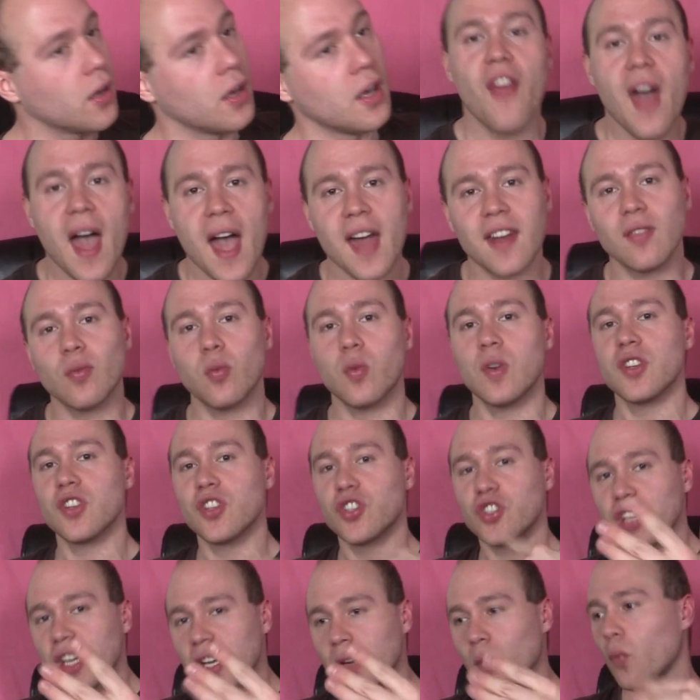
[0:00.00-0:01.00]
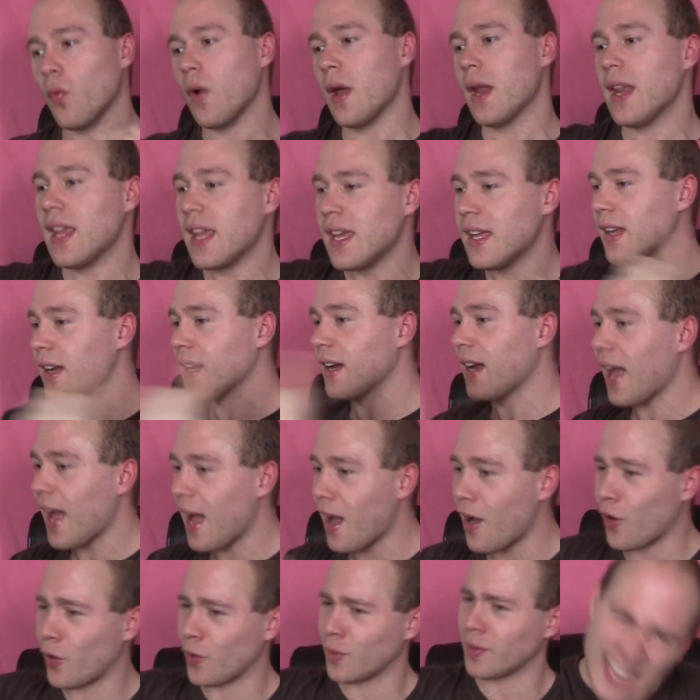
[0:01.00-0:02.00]
That's when shit went in and
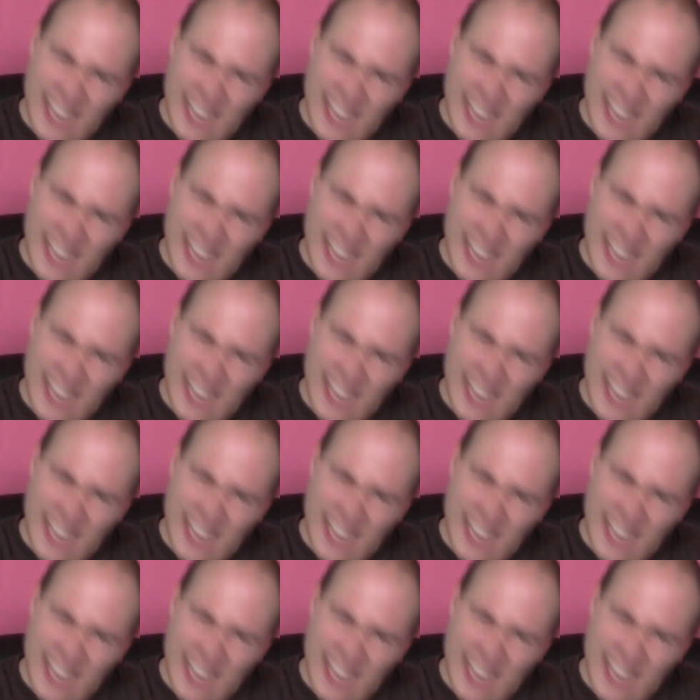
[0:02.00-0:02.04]
out.